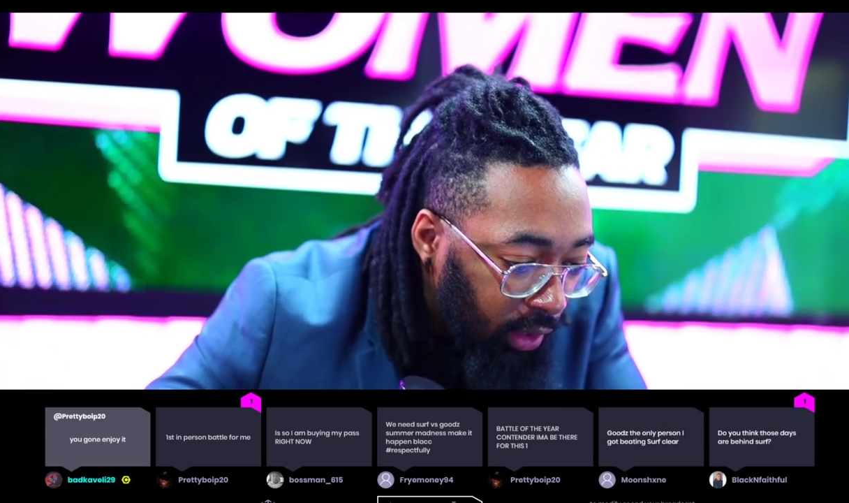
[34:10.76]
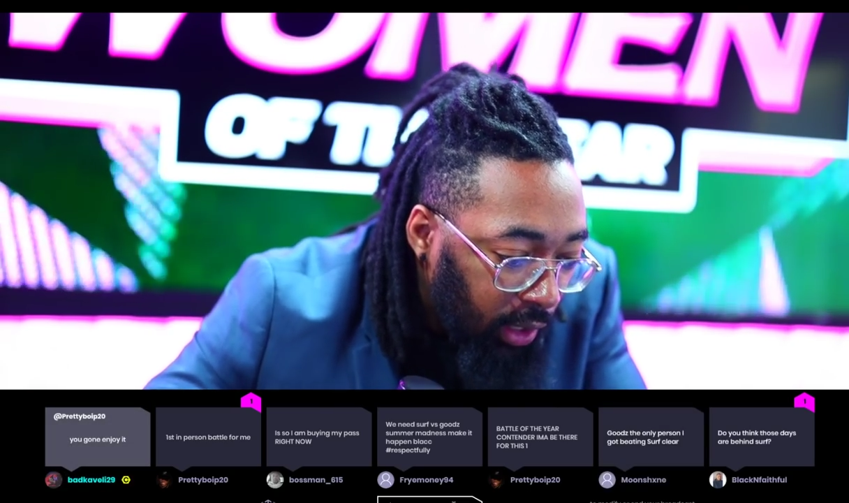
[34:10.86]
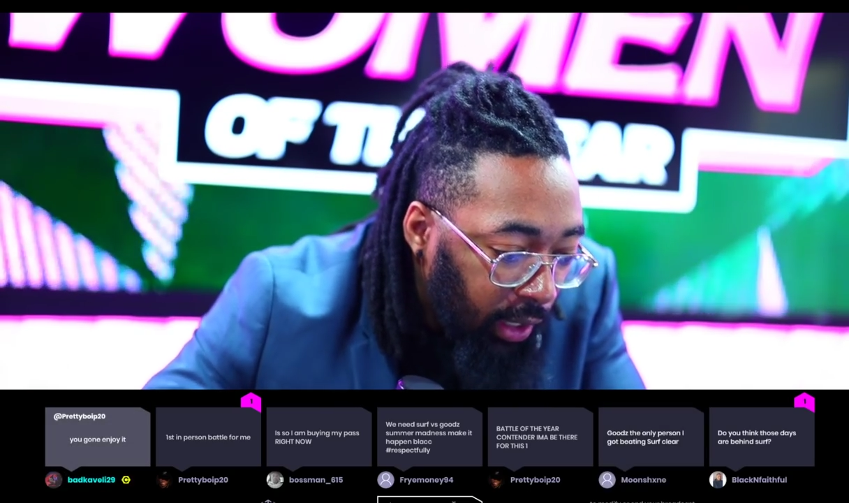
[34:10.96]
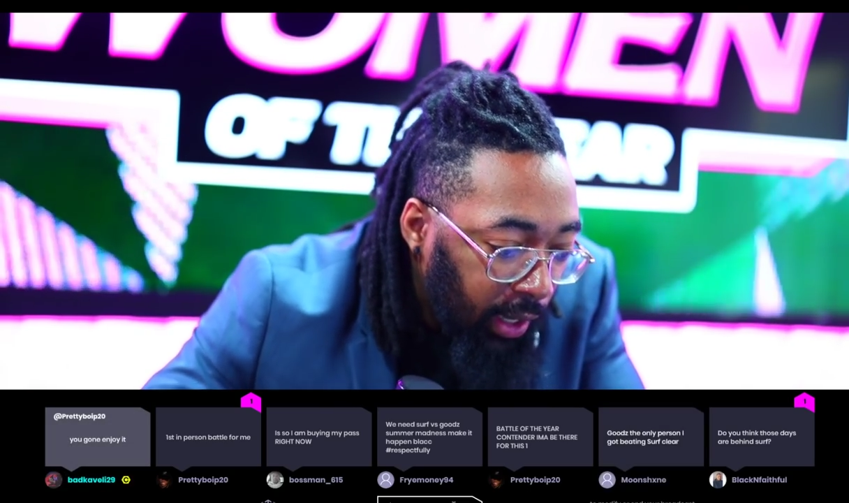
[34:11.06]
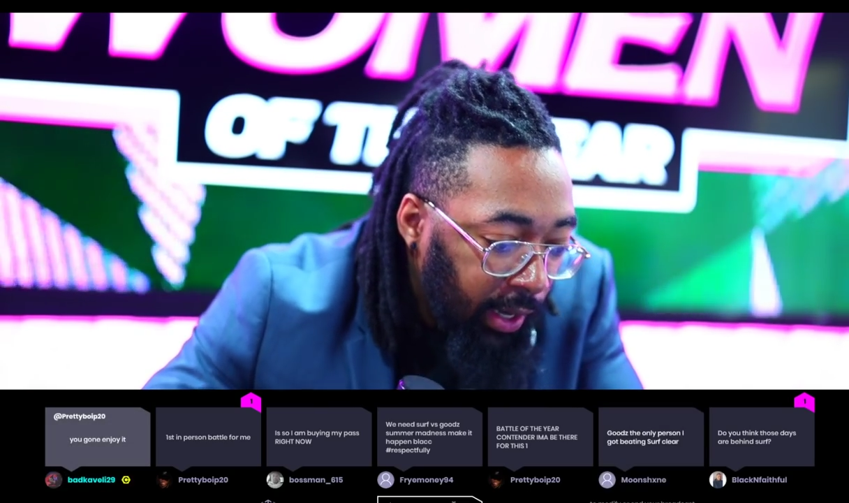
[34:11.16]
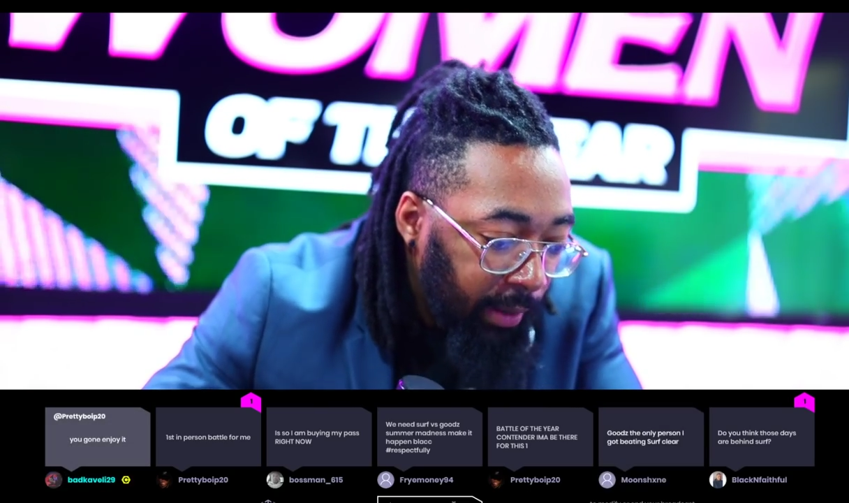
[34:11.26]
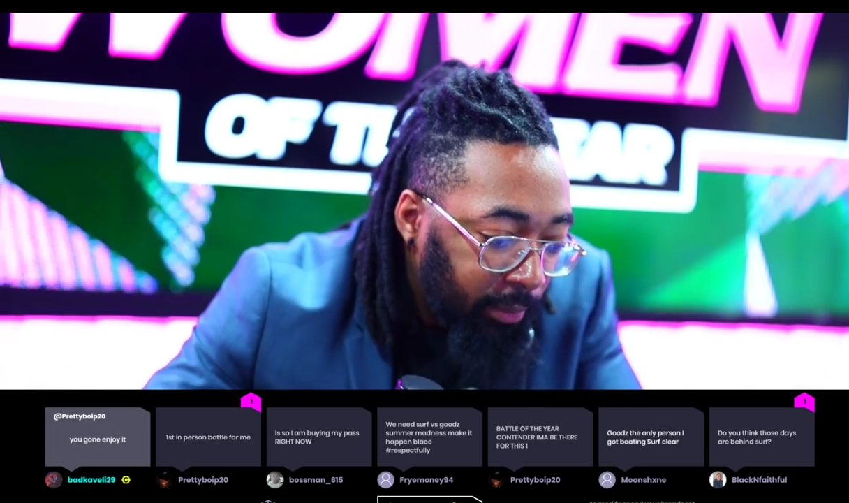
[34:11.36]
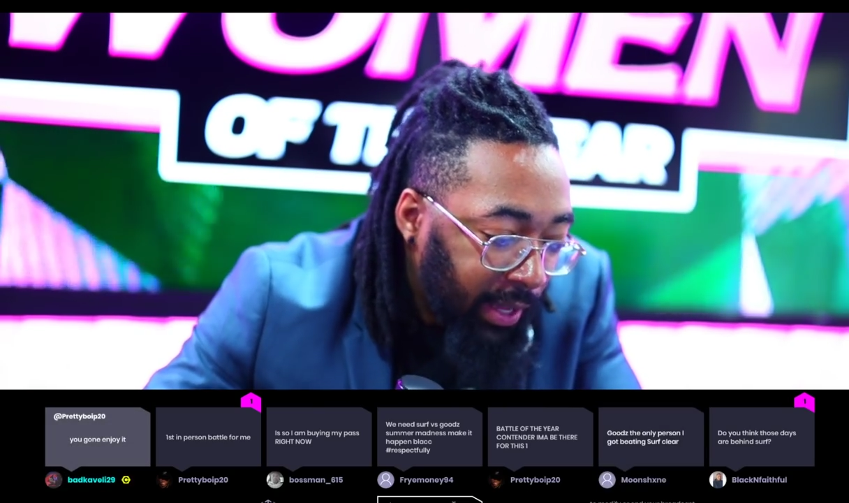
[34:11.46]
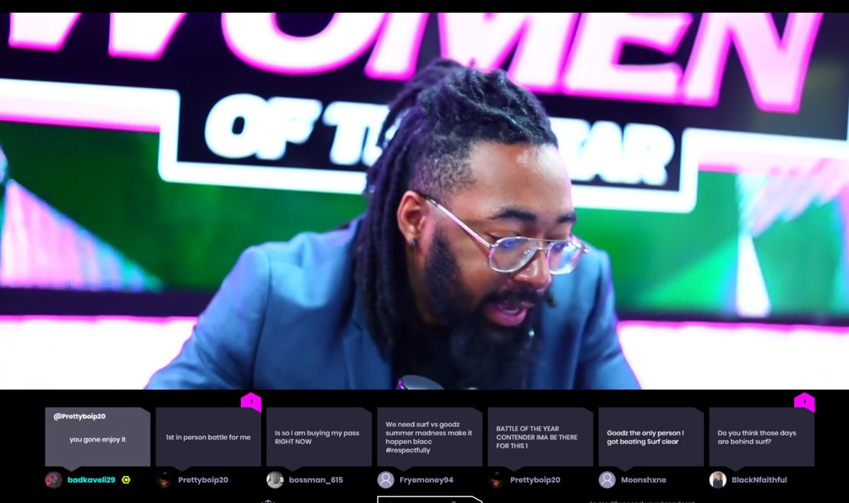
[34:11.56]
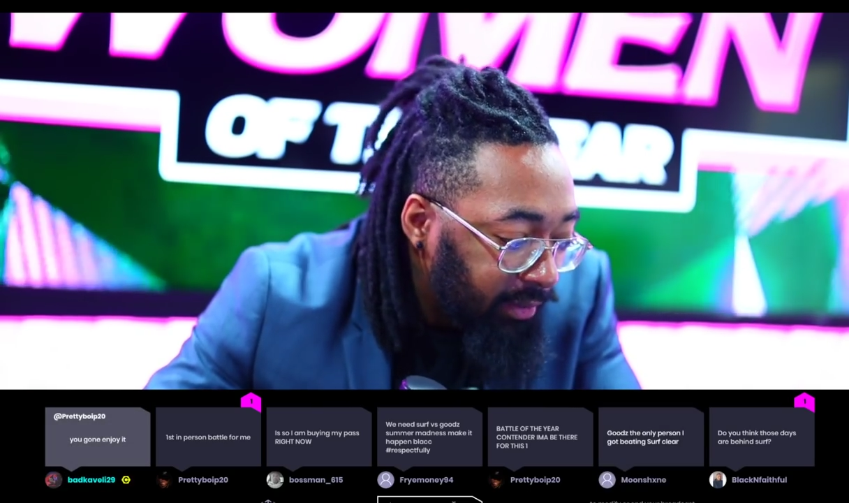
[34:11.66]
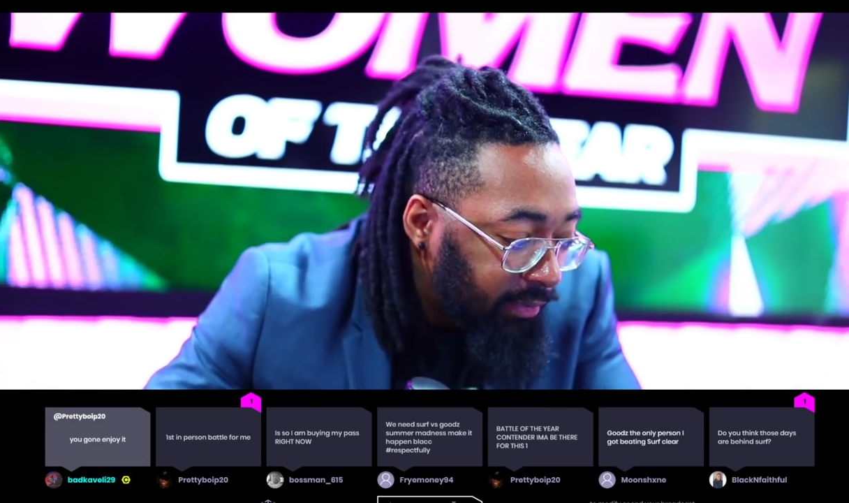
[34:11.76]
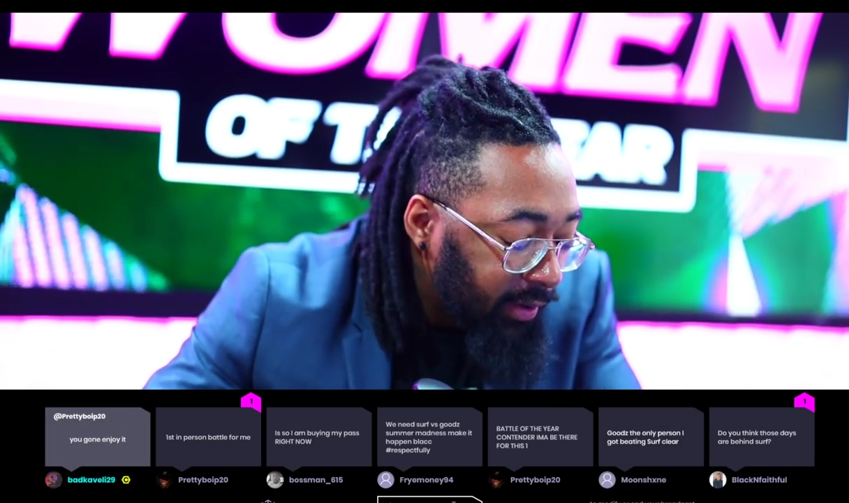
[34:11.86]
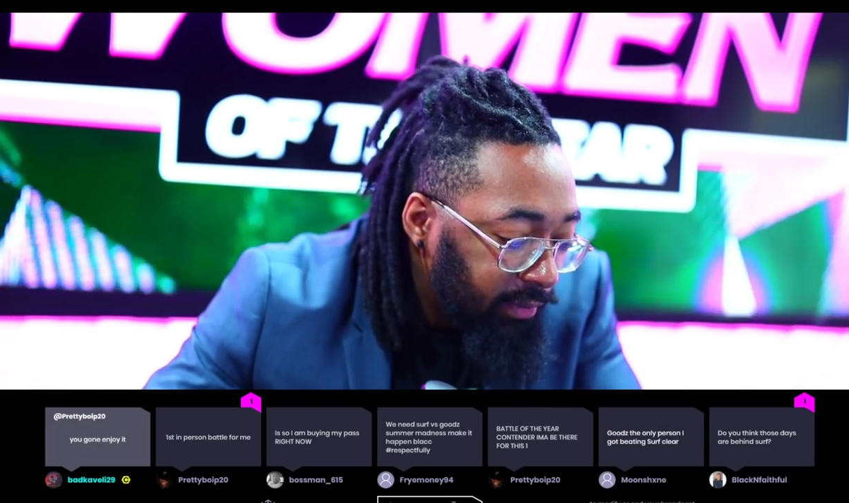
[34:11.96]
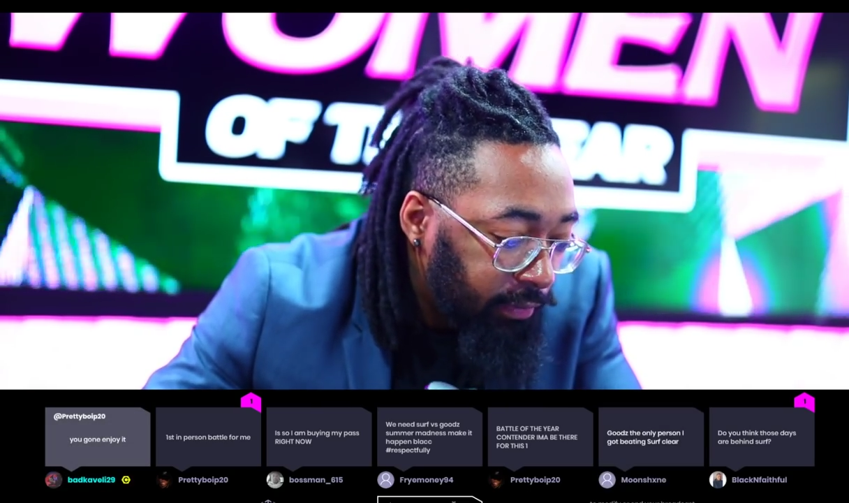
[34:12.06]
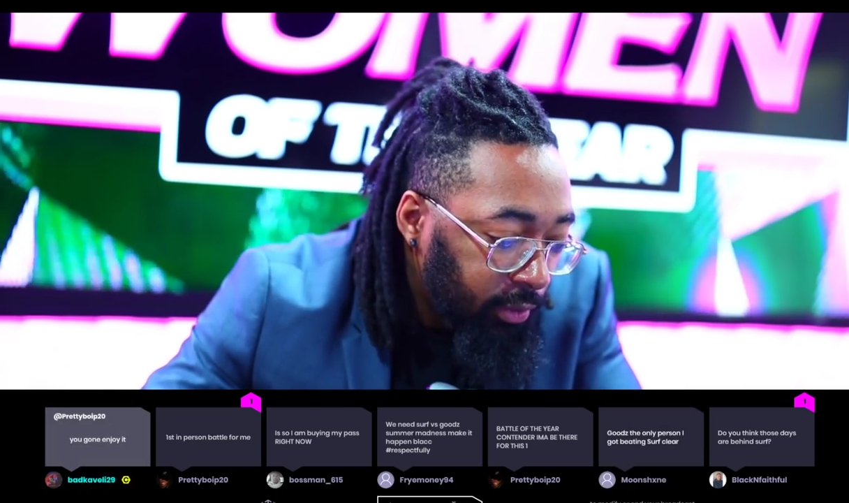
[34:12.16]
Uh, Black and
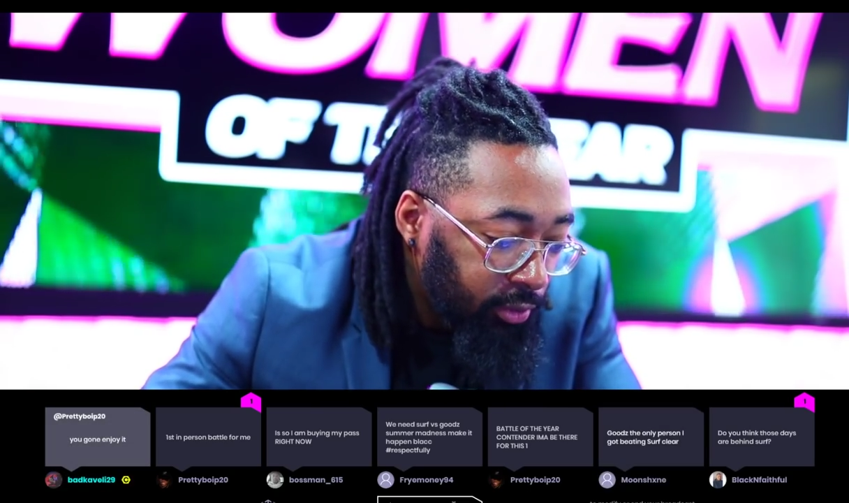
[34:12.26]
Faithful,